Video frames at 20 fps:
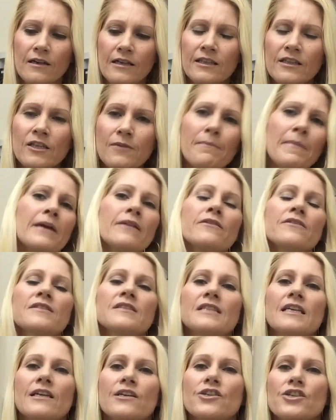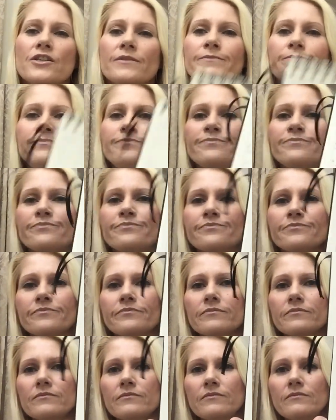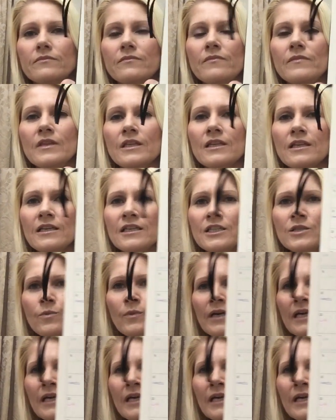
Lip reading: In the month section is